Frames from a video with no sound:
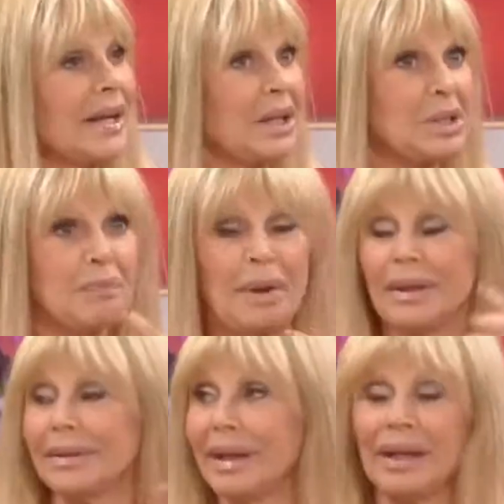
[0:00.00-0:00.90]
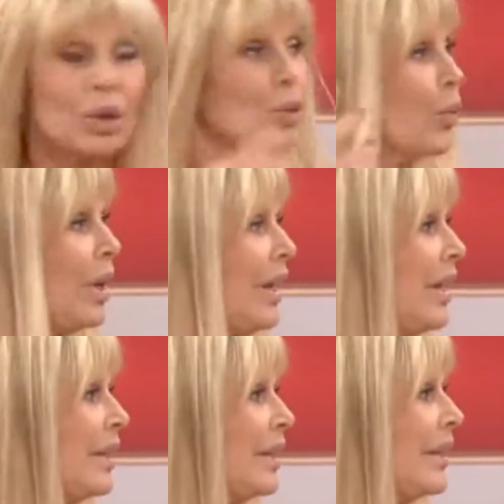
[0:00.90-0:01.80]
it's been
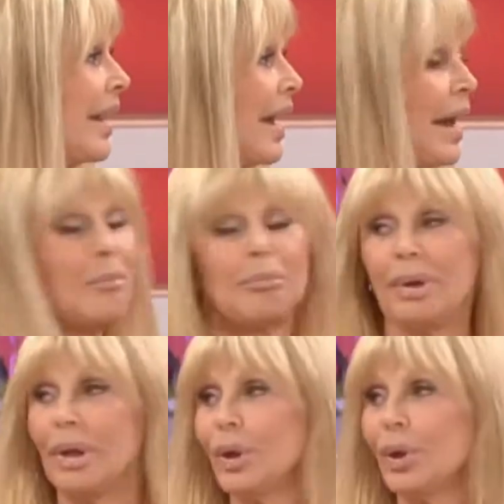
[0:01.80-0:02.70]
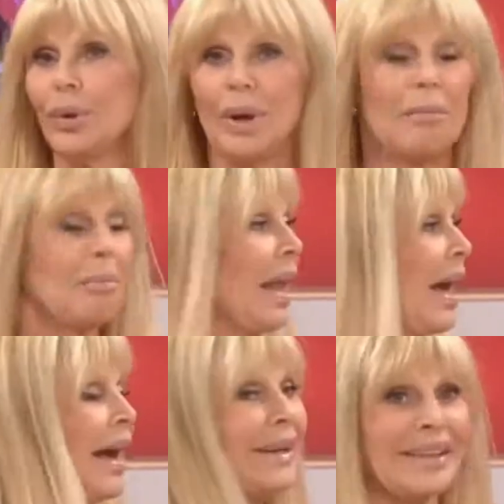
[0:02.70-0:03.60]
green and blue and
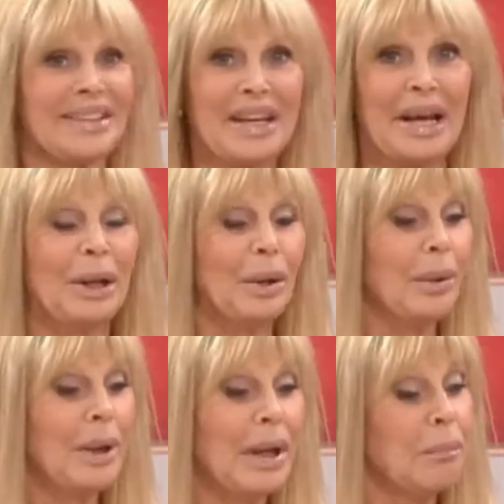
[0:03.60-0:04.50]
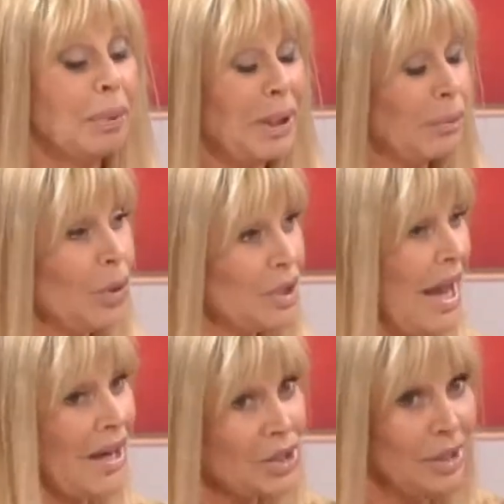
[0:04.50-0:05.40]
black and yellow, but it was
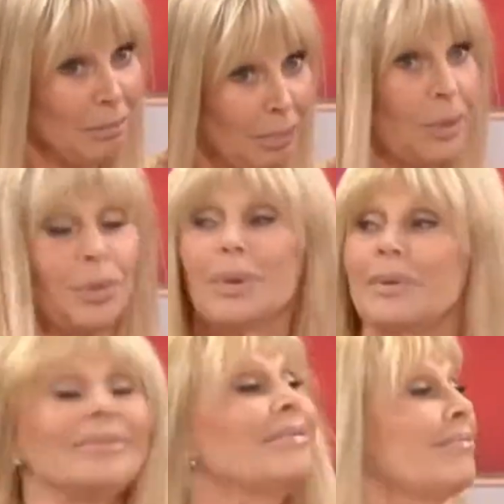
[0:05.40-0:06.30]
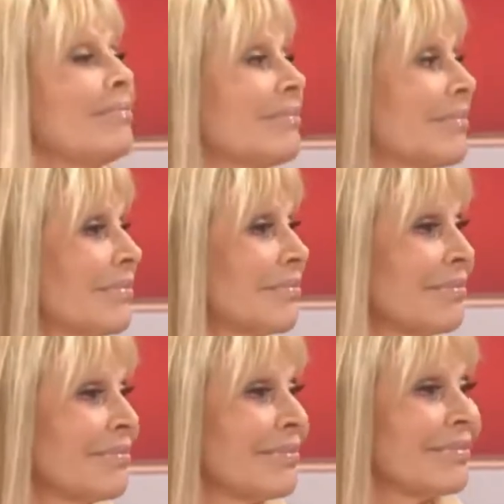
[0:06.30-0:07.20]
actually blue. Now,
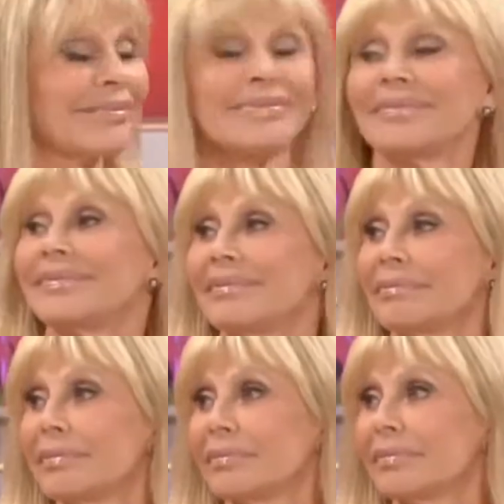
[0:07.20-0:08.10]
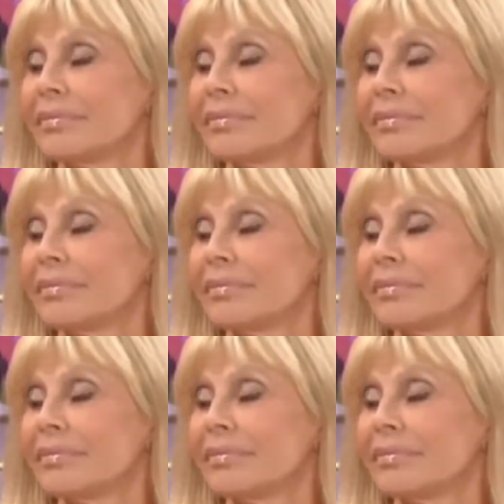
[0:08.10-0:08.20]
Roger Moore, he